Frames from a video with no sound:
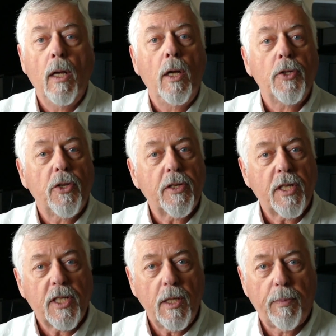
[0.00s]
So this is a
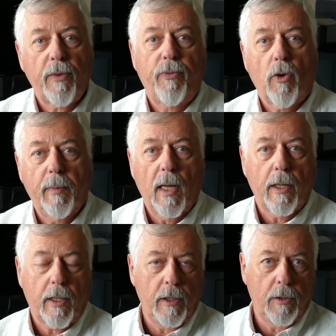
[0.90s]
simple formula
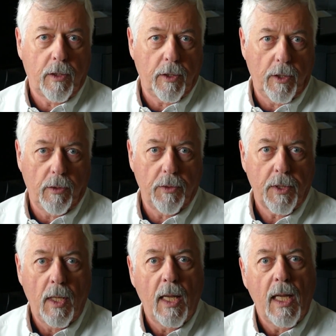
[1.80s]
you can use.
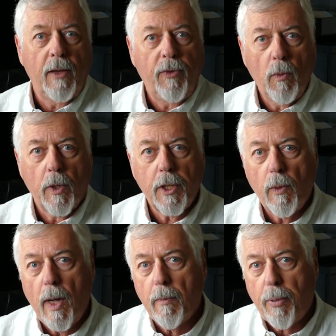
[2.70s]
If you want to go
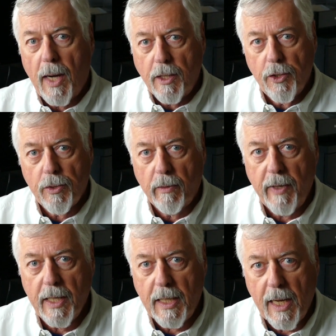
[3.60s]
out and practice your
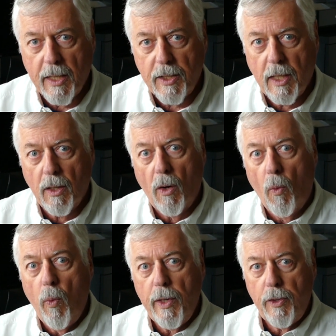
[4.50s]
overhead casting
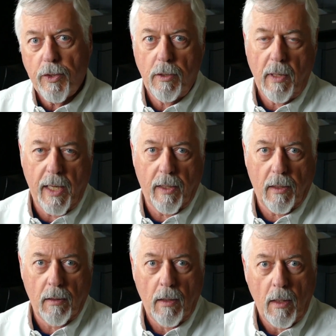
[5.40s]
with your
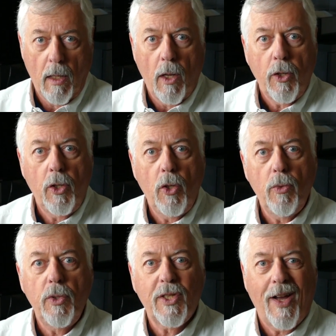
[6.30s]
two-hander,
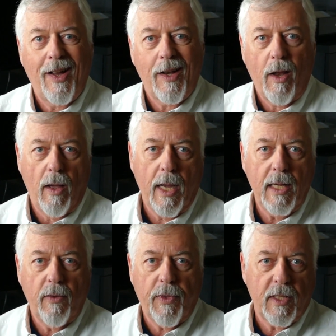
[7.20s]
use a
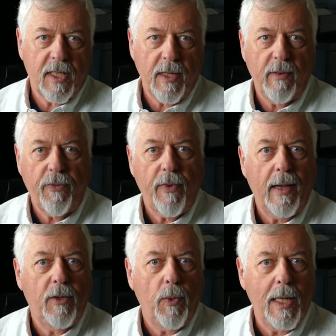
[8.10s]
line that's
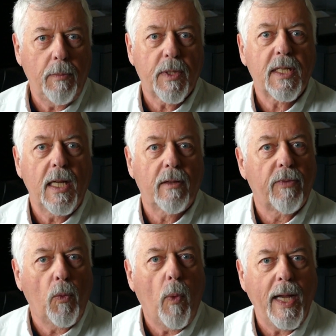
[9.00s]
75 to 80% of the
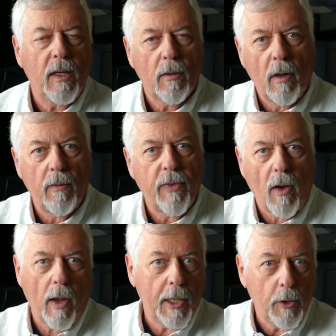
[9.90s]
weight of the
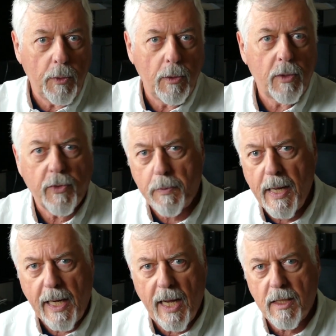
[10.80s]
line you'd use for spey
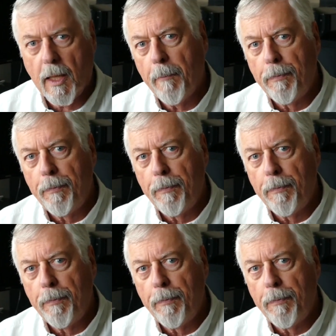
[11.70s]
casting.